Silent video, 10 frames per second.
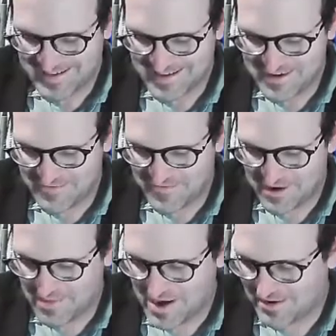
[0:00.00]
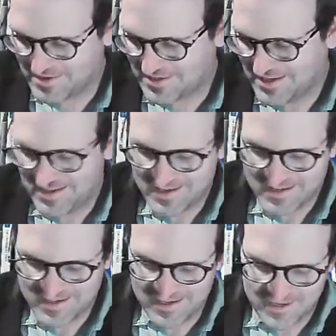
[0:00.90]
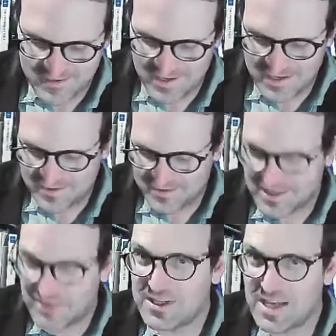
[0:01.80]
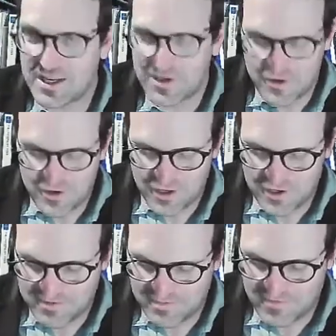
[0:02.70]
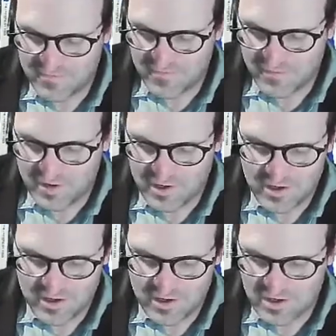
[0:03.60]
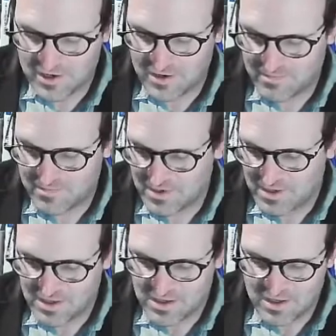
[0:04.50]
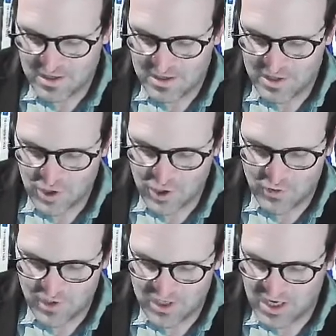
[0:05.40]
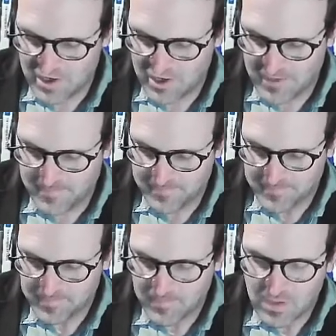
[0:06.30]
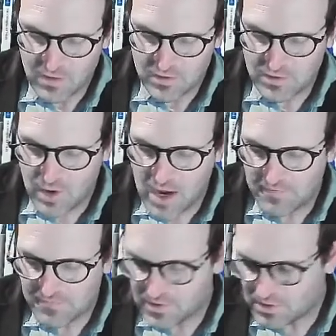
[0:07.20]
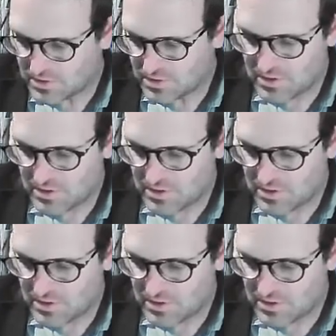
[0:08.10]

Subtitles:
of about 700 to 800 years before the current era. So after